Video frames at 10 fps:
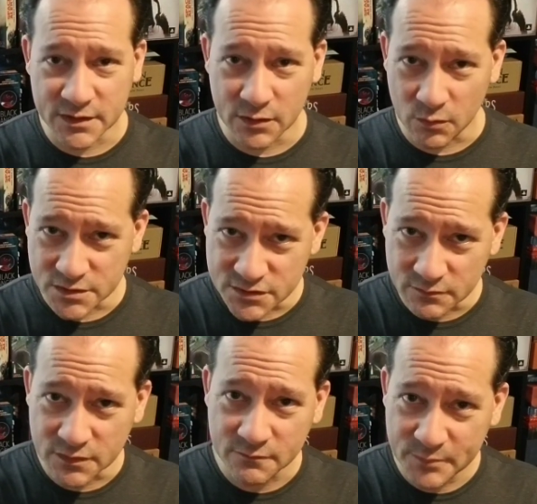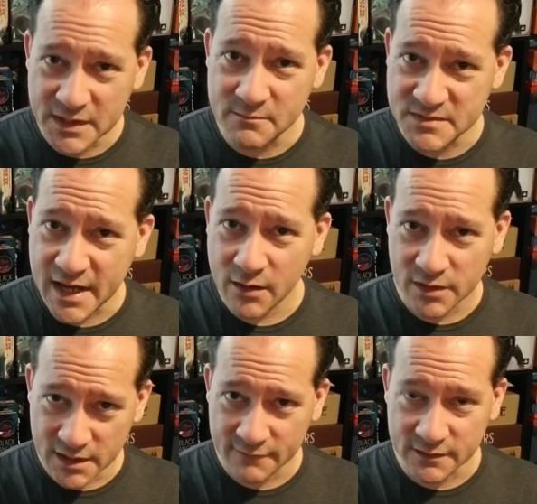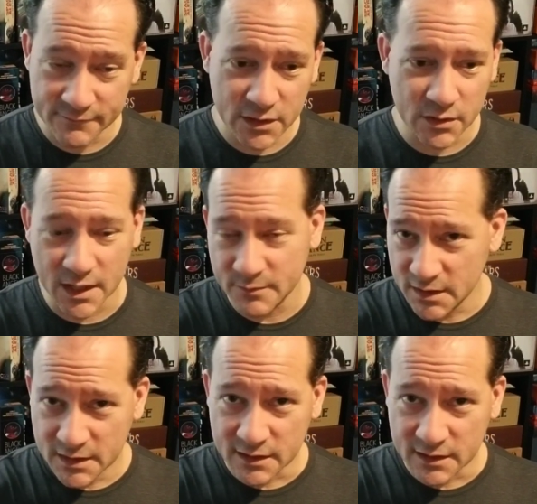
Once you beat him down enough in the video game,